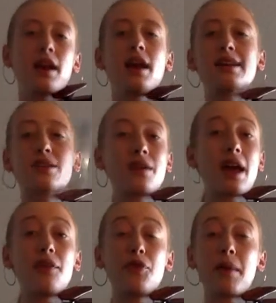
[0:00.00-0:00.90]
It's
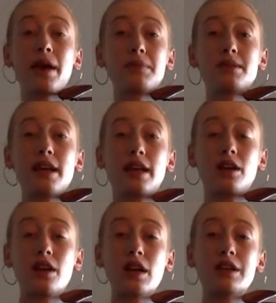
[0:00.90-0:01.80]
okay if you make a mistake.
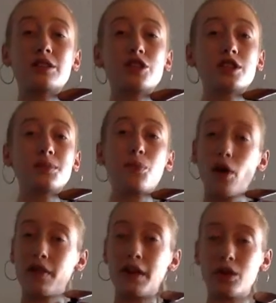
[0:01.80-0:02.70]
It's just
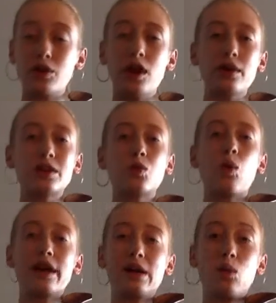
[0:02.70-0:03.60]
important that you notice
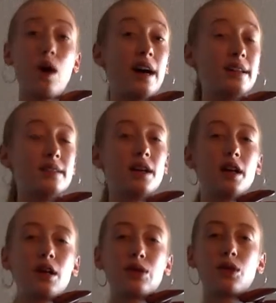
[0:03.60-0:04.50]
what it was.
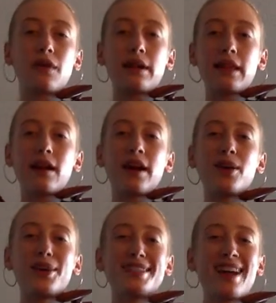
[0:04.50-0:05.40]
So right there, I
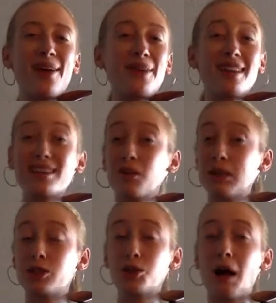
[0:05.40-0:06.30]
noticed I went a little
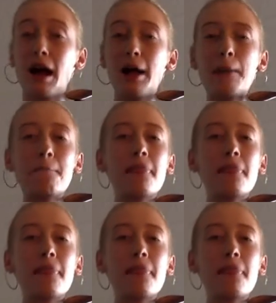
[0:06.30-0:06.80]
bit too high.